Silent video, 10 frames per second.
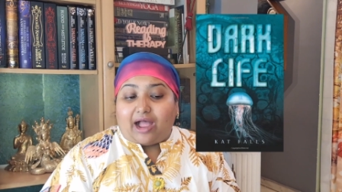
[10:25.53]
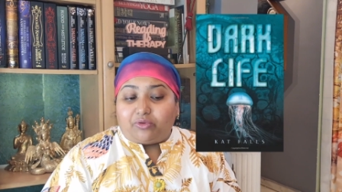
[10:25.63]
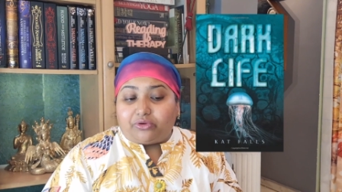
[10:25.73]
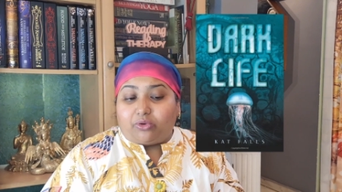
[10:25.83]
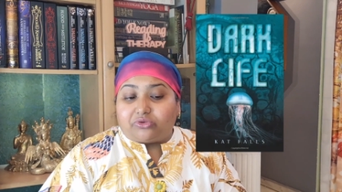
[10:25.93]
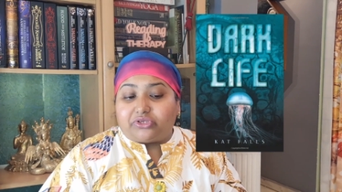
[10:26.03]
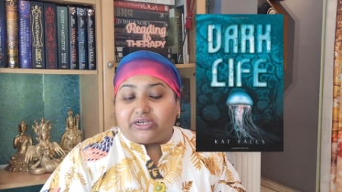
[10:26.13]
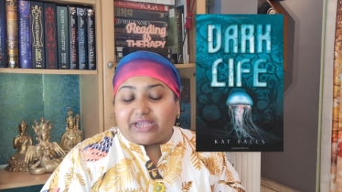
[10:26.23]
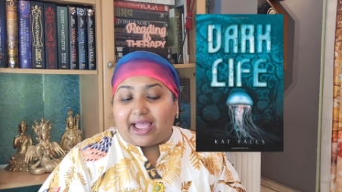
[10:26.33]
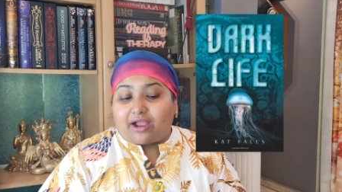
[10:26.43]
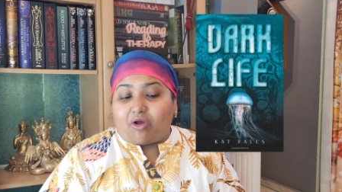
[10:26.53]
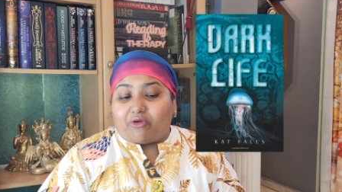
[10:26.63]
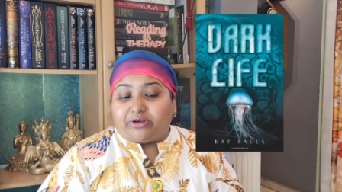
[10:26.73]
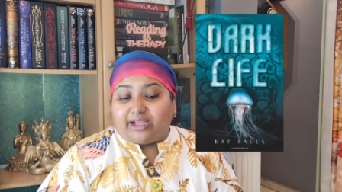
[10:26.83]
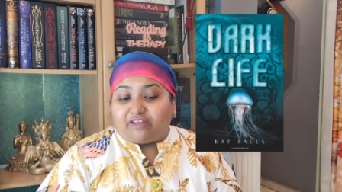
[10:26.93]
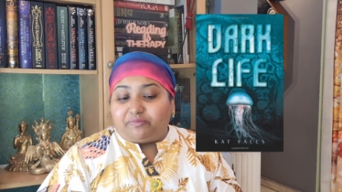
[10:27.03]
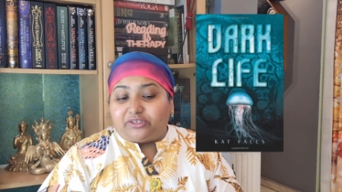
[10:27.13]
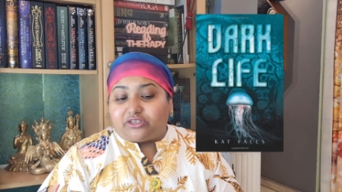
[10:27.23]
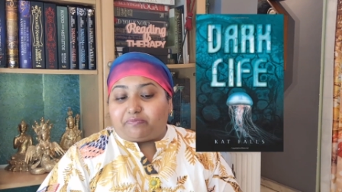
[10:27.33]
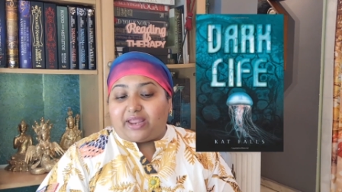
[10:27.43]
outlaws attack on
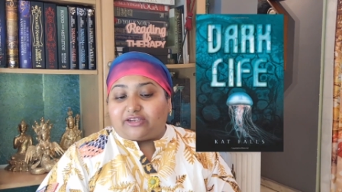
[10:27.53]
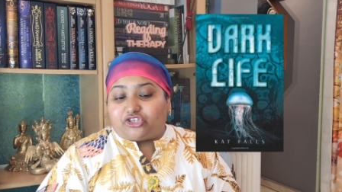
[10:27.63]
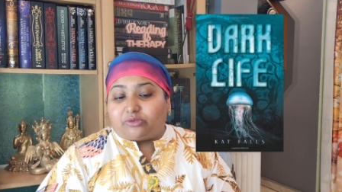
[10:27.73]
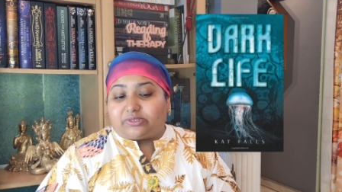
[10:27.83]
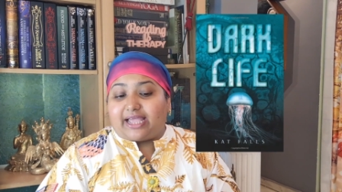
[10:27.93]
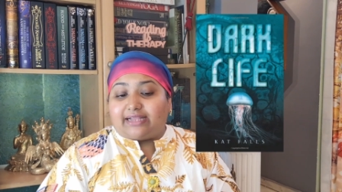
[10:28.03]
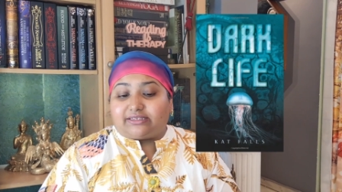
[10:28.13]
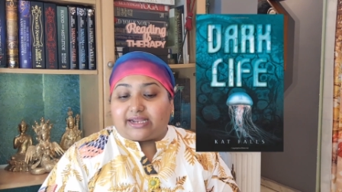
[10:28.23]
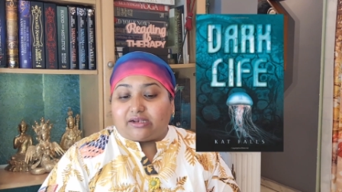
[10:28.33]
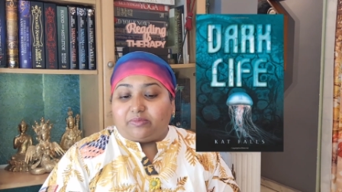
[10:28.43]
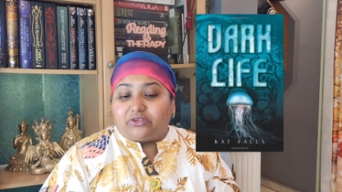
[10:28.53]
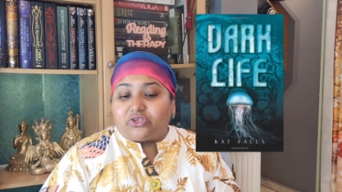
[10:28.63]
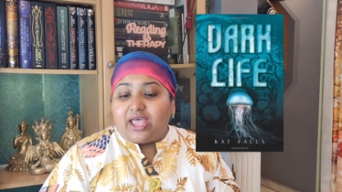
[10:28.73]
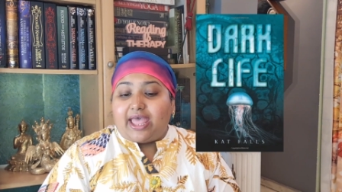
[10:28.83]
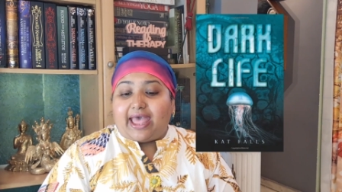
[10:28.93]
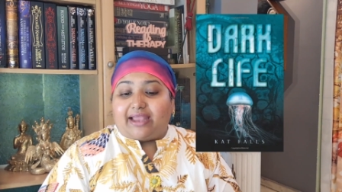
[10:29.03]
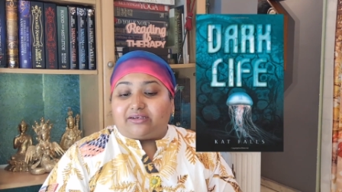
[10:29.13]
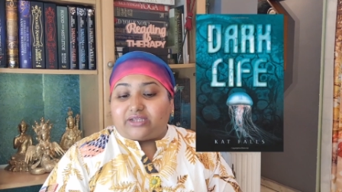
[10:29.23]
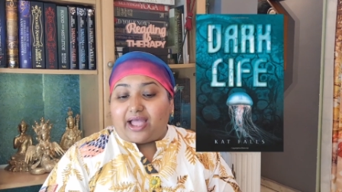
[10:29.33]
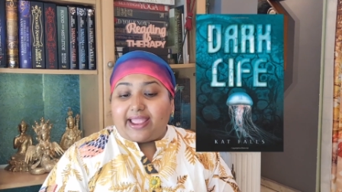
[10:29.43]
government supply ships and settlements,
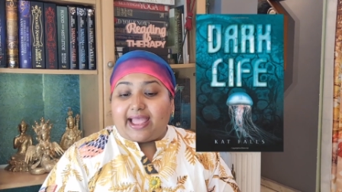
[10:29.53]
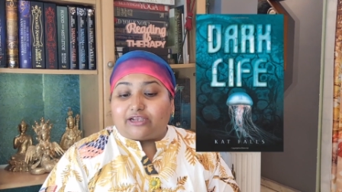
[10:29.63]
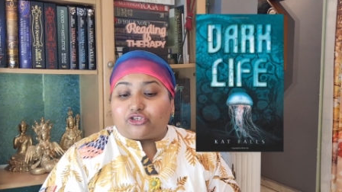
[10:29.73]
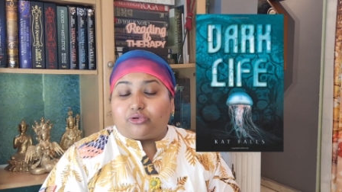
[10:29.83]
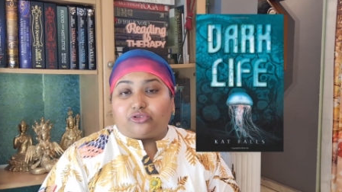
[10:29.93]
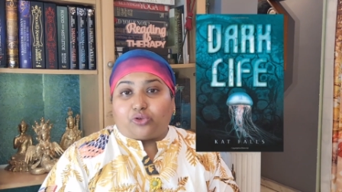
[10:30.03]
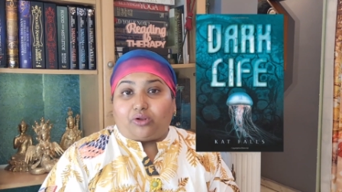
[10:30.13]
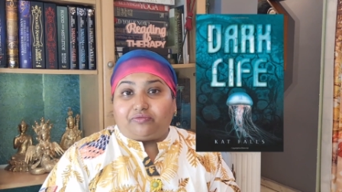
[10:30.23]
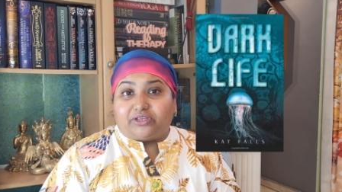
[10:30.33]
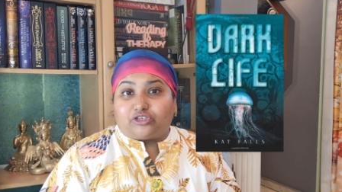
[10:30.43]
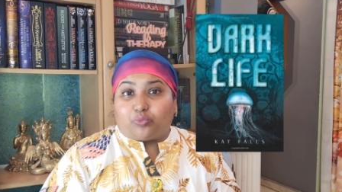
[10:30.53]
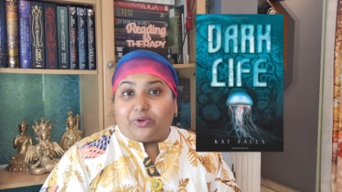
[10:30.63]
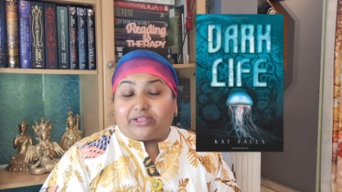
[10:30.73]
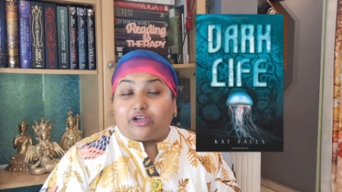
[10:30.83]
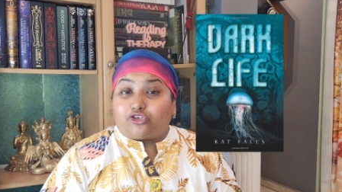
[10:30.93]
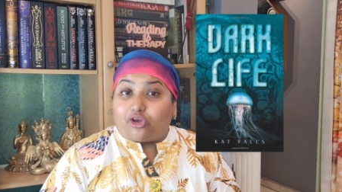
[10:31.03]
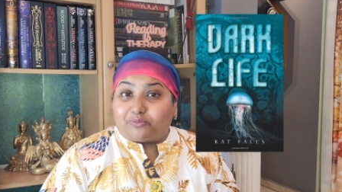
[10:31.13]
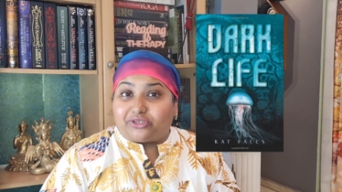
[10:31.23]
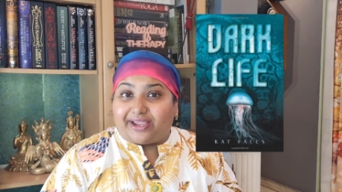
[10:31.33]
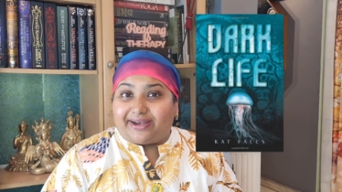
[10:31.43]
and Ty has to resolve this with a
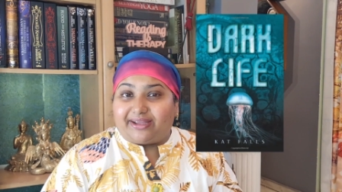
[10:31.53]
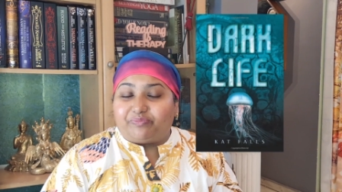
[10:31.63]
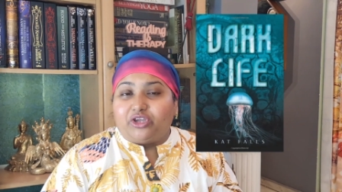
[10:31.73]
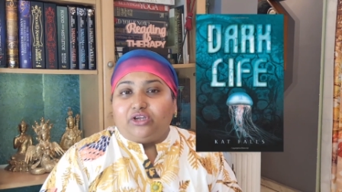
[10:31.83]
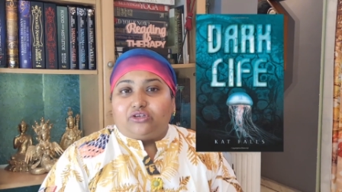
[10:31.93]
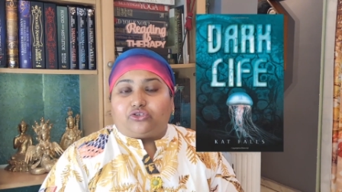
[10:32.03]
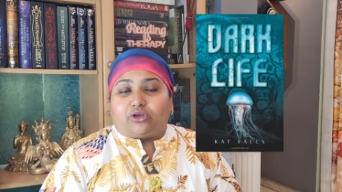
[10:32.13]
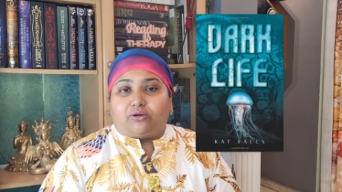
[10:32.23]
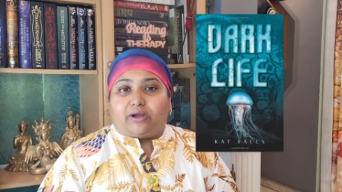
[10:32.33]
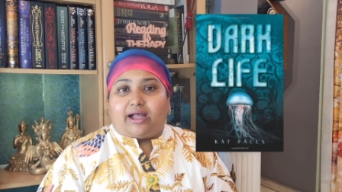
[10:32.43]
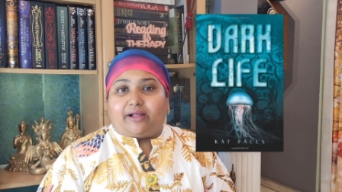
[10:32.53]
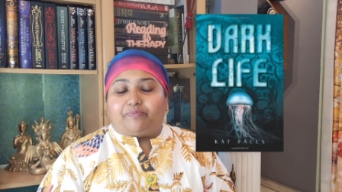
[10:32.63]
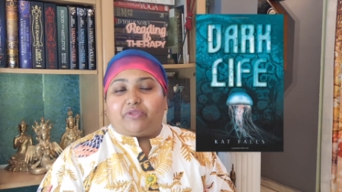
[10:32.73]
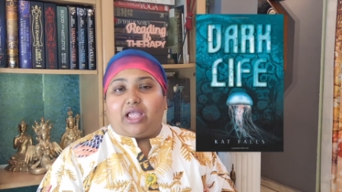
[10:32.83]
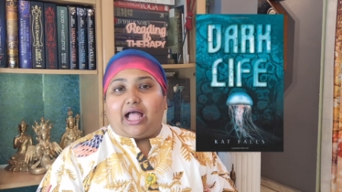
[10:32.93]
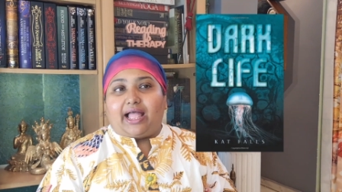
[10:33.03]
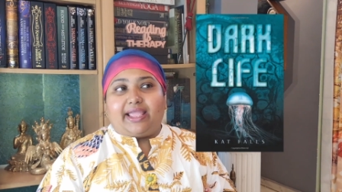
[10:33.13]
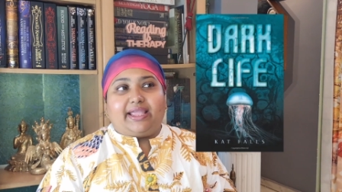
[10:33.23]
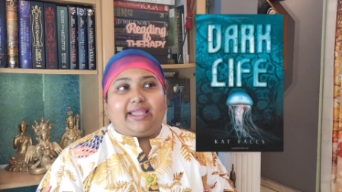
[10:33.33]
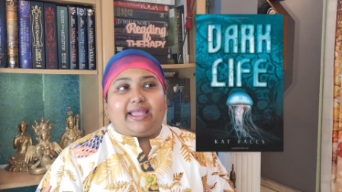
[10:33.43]
topsider. So
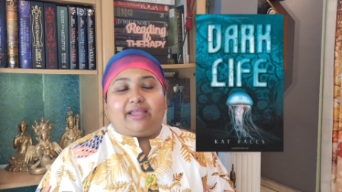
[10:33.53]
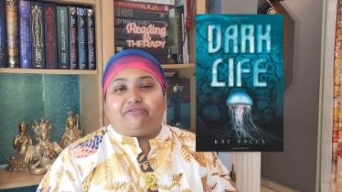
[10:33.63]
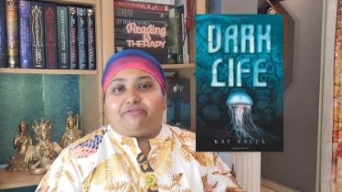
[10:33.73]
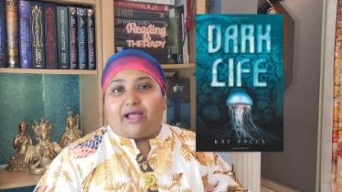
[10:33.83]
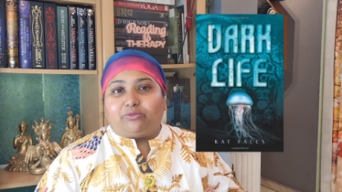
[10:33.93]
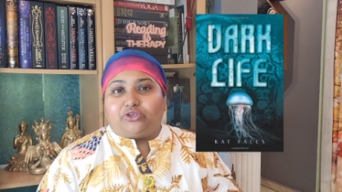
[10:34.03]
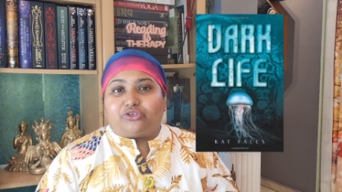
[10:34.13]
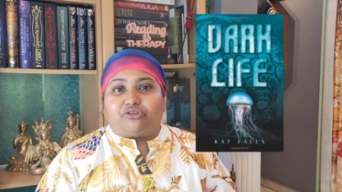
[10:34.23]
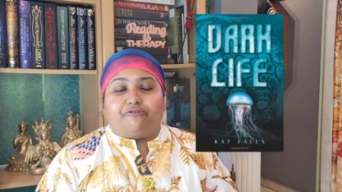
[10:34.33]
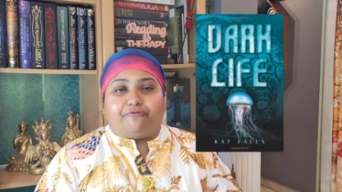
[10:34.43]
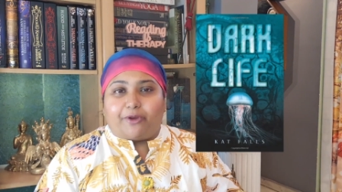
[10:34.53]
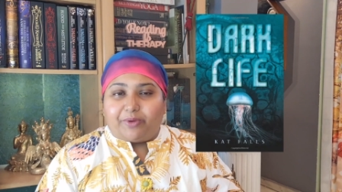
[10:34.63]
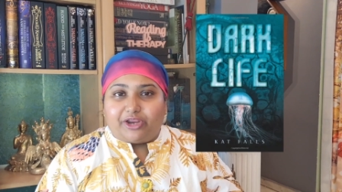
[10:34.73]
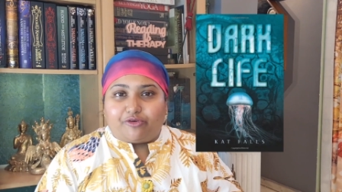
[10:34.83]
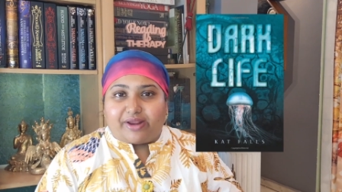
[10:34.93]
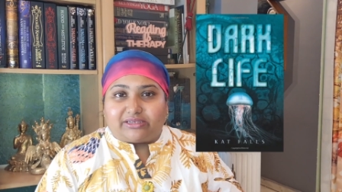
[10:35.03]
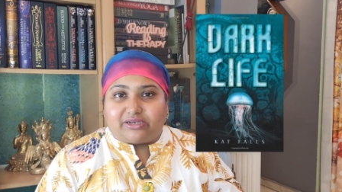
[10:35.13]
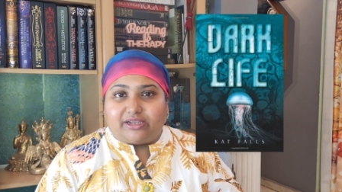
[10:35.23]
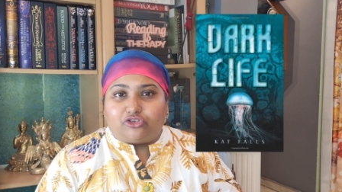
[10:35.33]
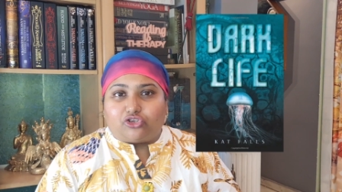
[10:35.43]
I found this very
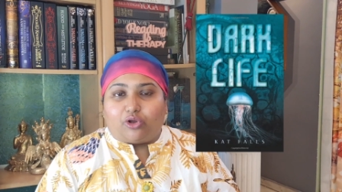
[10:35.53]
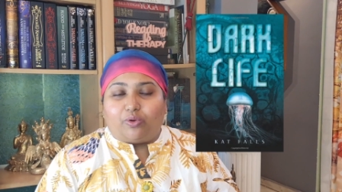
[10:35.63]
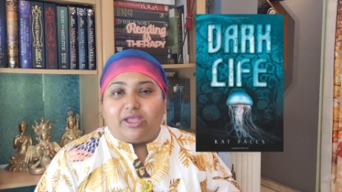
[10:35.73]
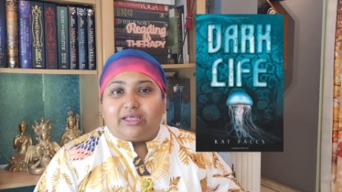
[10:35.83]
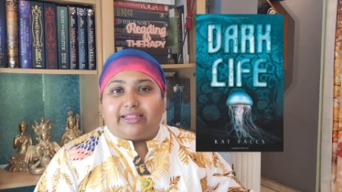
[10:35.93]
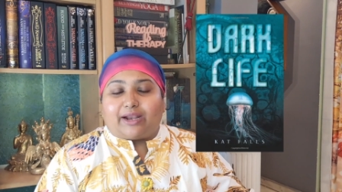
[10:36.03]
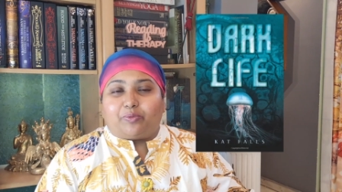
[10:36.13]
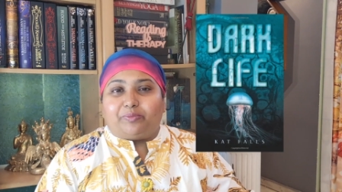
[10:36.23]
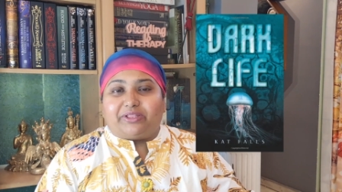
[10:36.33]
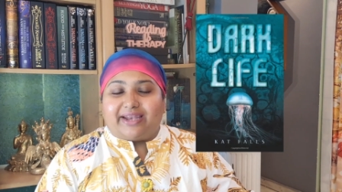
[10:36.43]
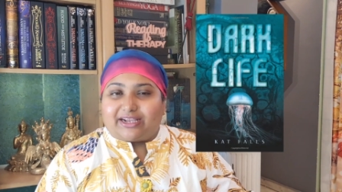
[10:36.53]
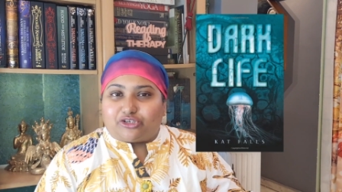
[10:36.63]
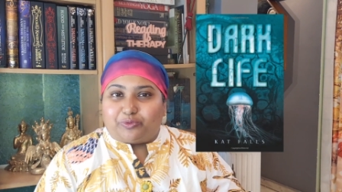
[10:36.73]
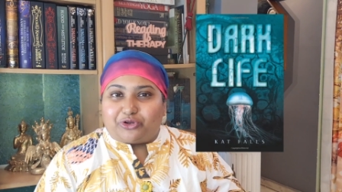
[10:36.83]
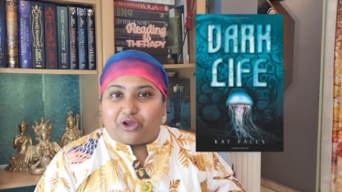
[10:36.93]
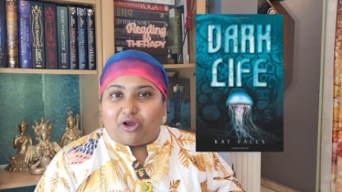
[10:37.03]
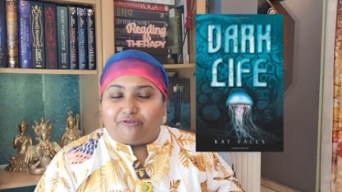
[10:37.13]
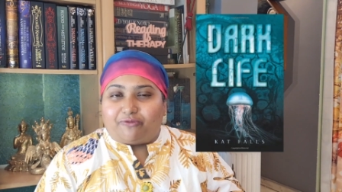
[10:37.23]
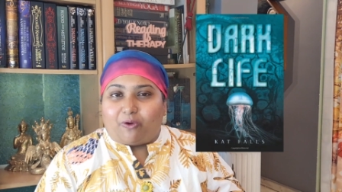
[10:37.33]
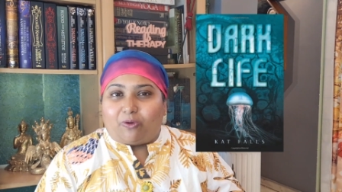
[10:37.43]
interesting, so that will be the next book
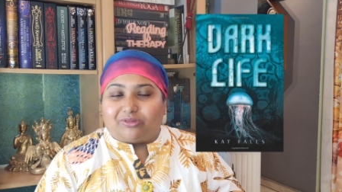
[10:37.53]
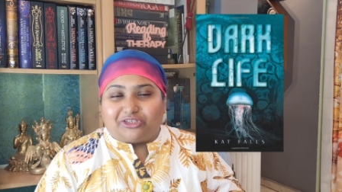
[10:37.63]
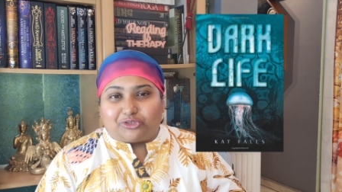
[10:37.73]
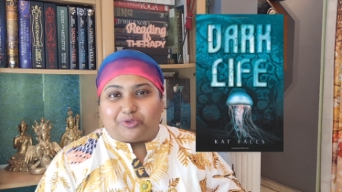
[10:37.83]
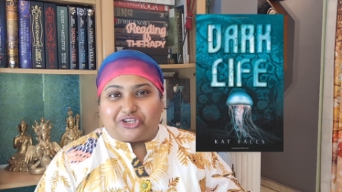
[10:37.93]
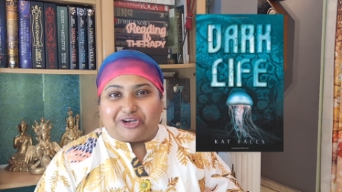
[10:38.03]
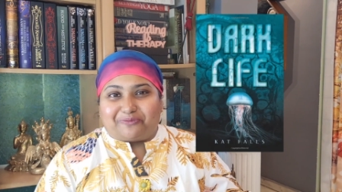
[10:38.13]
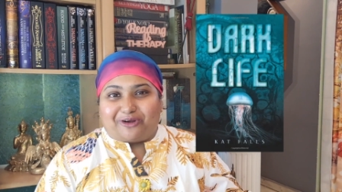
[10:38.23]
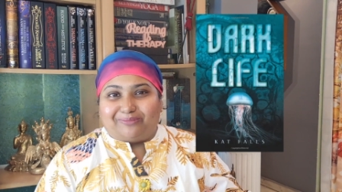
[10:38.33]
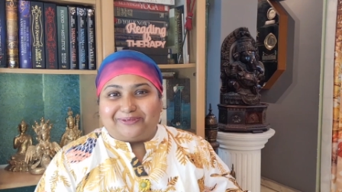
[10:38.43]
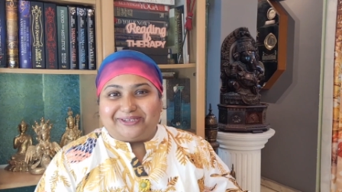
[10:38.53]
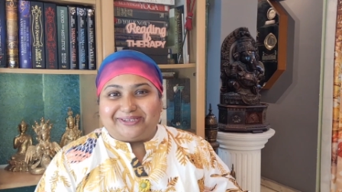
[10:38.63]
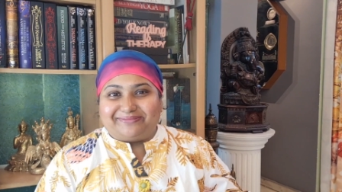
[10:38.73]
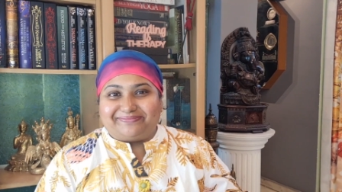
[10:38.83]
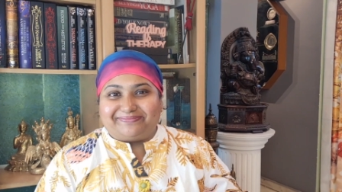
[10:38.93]
for this particular prompt.